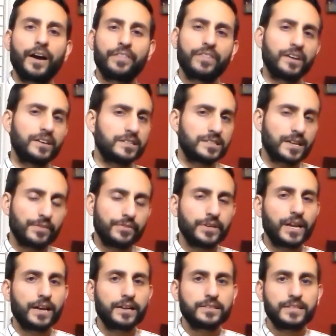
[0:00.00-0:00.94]
I think a
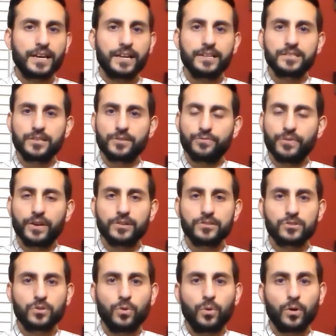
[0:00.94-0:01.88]
7 out of 10 is a
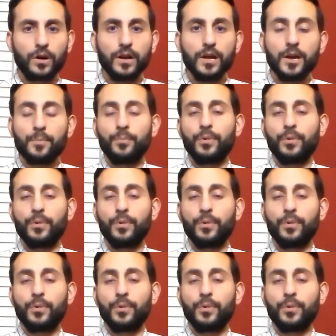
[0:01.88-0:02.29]
fair score,